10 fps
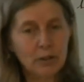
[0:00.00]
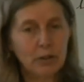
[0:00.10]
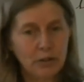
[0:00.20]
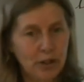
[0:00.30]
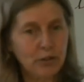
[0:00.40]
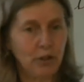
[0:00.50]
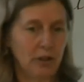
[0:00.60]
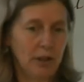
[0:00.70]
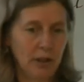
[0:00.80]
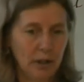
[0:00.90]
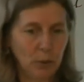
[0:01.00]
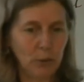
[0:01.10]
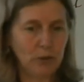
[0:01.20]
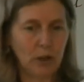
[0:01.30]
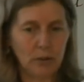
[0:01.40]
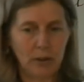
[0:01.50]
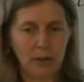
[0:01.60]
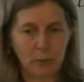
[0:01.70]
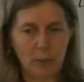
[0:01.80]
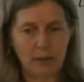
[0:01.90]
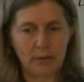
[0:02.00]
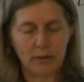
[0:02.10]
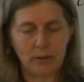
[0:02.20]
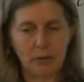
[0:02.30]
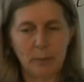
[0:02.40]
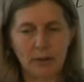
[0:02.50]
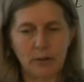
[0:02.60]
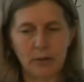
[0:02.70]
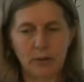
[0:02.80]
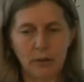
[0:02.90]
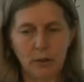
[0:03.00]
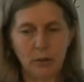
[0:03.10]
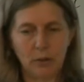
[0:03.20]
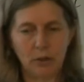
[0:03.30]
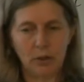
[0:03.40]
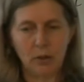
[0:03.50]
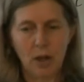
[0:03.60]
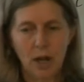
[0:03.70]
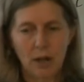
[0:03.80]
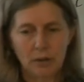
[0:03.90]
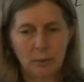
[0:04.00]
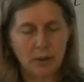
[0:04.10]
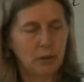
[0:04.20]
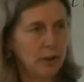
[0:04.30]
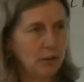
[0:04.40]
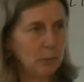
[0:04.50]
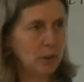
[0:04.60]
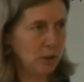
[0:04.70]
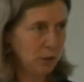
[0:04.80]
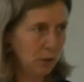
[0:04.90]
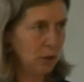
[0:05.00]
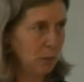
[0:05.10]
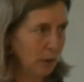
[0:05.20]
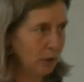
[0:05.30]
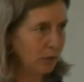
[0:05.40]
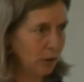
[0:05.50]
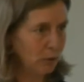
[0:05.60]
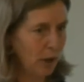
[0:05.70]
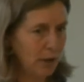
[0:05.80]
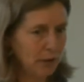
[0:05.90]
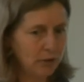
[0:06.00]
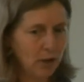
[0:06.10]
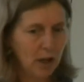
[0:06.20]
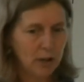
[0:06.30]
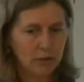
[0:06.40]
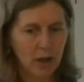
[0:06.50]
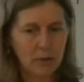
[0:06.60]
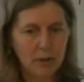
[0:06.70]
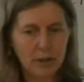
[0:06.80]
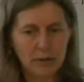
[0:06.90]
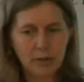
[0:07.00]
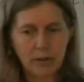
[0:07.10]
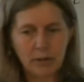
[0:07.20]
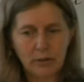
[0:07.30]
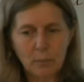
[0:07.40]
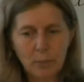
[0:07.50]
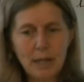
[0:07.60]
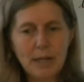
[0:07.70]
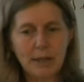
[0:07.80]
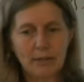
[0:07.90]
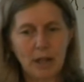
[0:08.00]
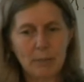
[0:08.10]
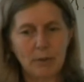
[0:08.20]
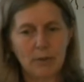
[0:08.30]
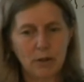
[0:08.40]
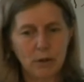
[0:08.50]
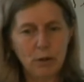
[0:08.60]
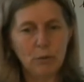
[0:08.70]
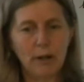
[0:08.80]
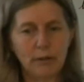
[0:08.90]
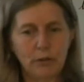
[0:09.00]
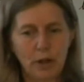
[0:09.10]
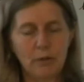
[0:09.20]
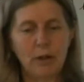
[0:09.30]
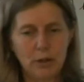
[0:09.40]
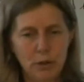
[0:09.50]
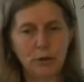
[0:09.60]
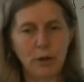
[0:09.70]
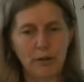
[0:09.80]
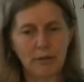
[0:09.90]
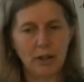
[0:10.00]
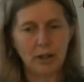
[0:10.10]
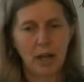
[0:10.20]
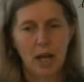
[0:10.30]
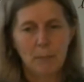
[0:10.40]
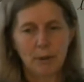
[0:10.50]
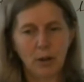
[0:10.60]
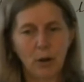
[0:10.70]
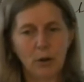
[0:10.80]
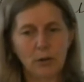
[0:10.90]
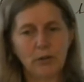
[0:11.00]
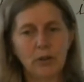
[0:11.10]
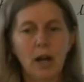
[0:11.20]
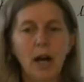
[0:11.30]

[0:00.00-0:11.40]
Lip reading: congestion also is expected to increase when you build new roads. So it is completely accepted that new roads generate new traffic, because